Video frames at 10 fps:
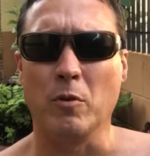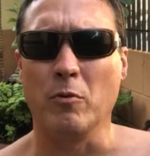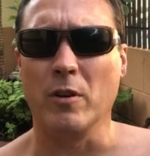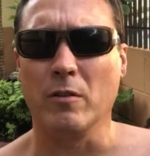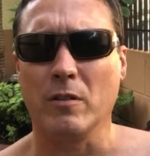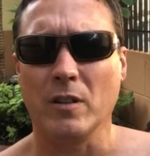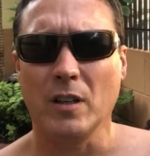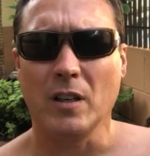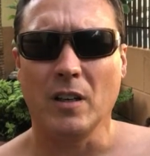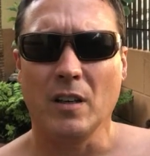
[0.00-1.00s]
grill.
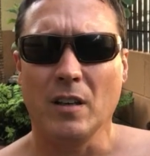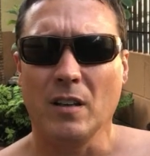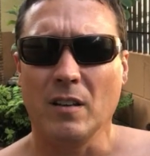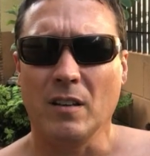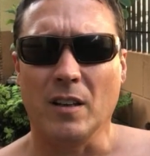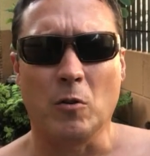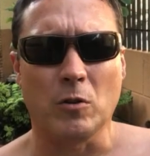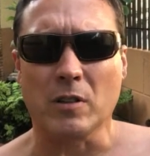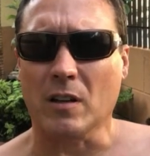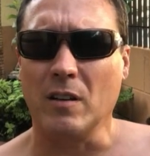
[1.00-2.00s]
And of
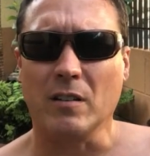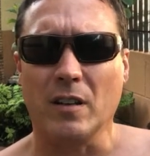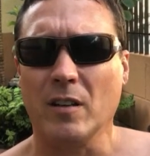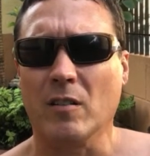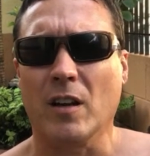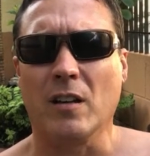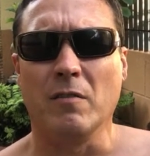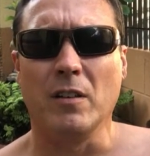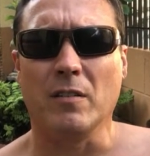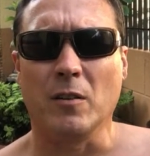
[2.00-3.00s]
course, I cooked the hell out of
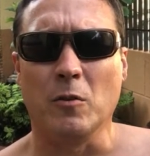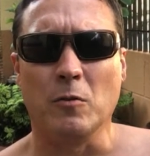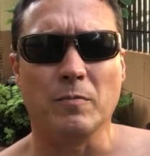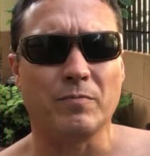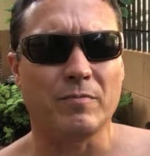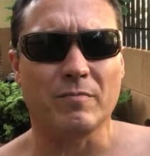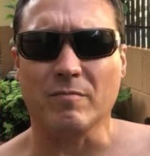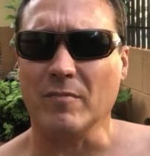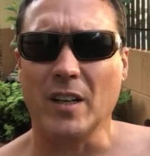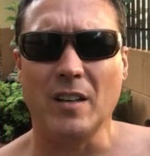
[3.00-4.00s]
it, so
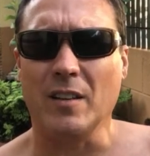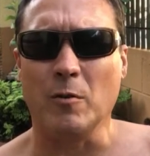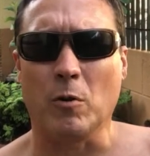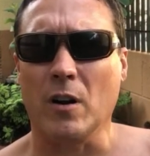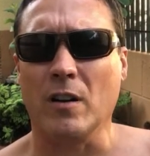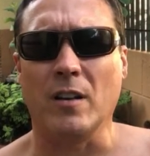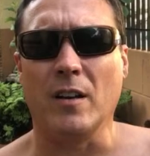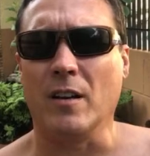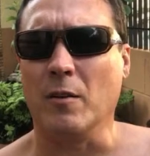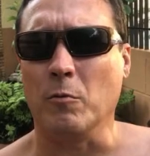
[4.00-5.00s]
anything rotten in
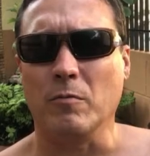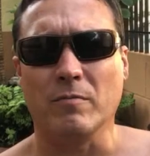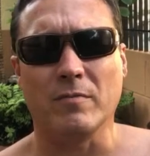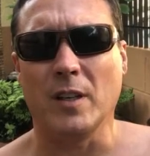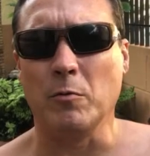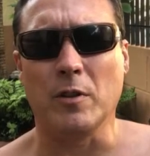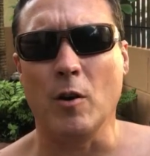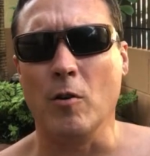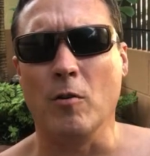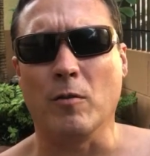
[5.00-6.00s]
there, it was
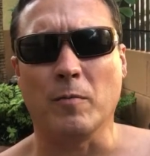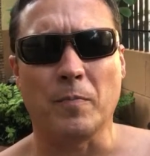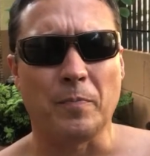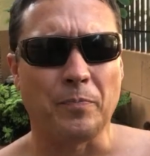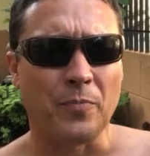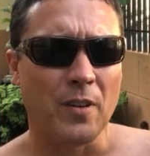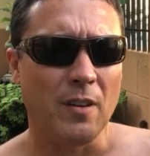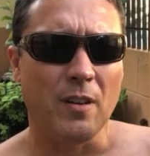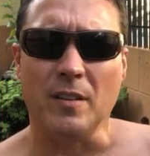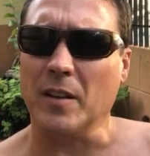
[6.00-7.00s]
gone.
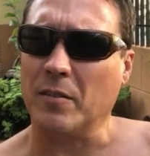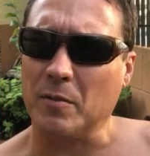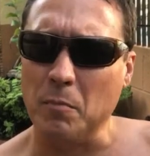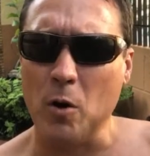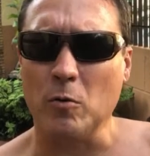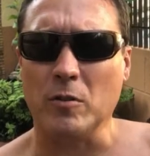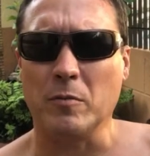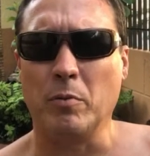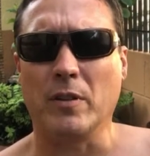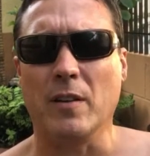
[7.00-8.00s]
And that smoke just
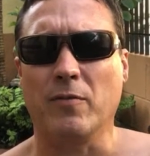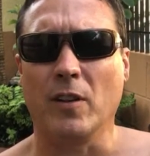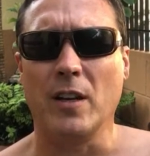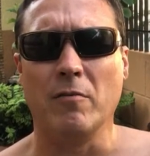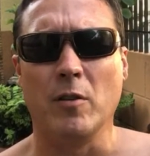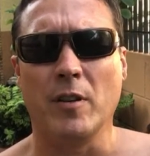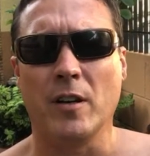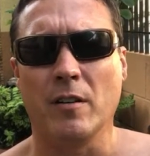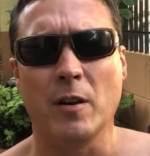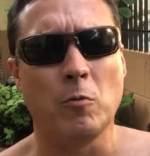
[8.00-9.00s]
put that flavor in there,
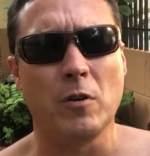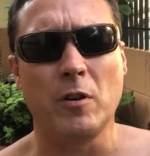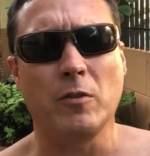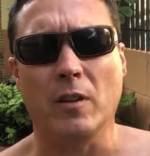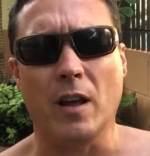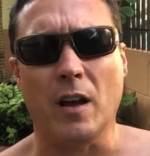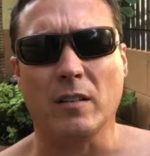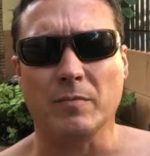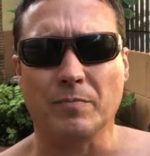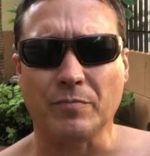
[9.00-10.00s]
and they weren't used to that.
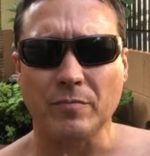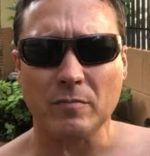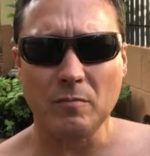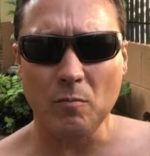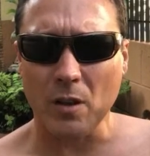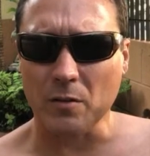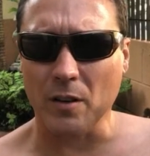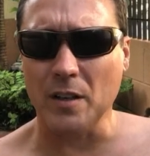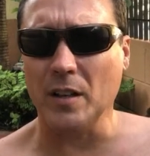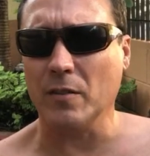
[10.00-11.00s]
So
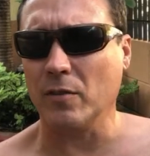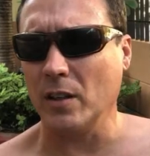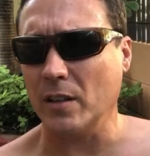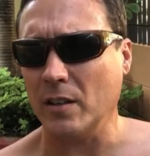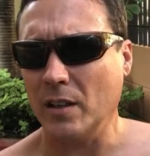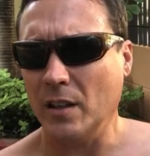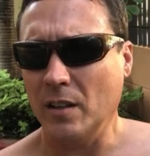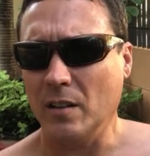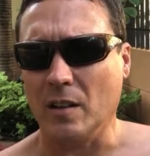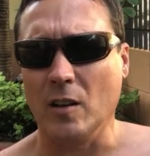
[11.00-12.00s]
they definitely
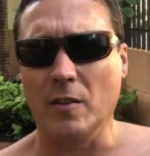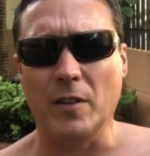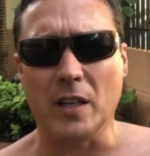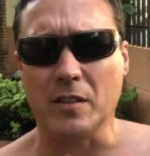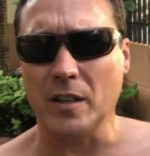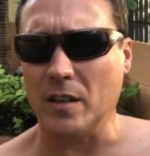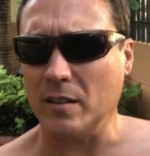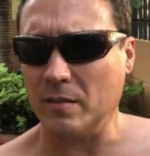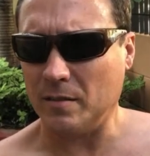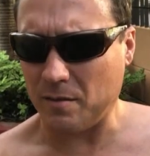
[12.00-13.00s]
loved that chicken,
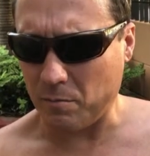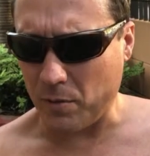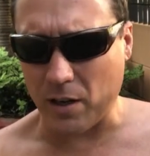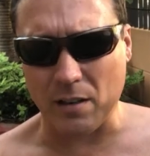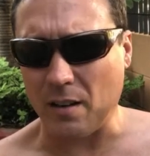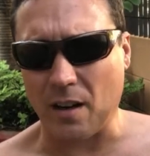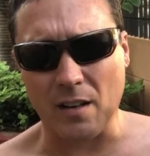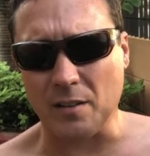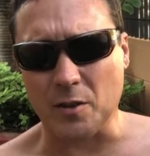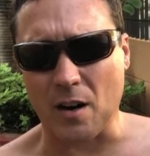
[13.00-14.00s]
but I
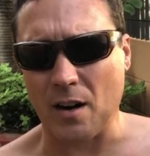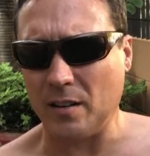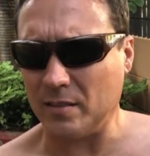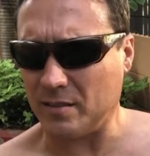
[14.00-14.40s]
didn't try it.